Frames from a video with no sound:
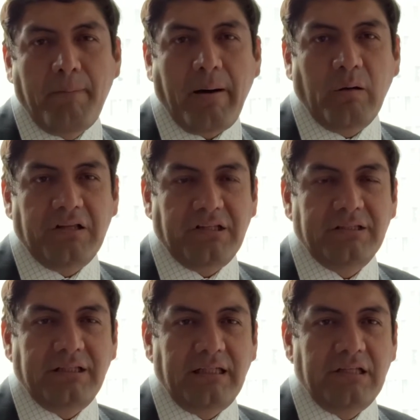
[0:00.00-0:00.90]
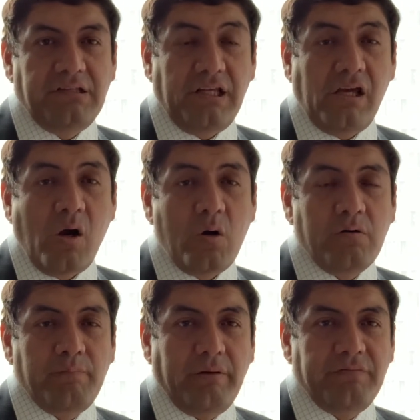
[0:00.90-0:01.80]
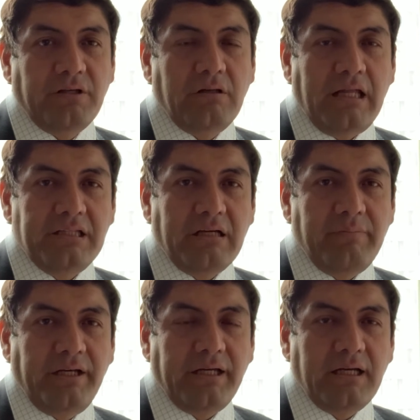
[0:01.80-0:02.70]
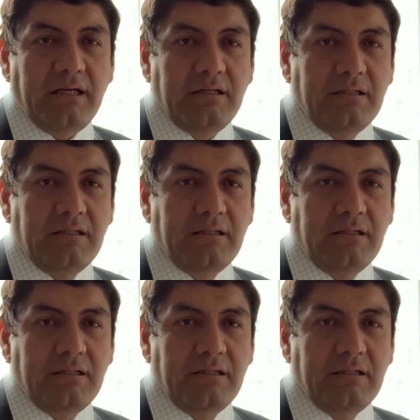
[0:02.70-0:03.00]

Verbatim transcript: Paula Santilli, CEO of PepsiCo Latin America,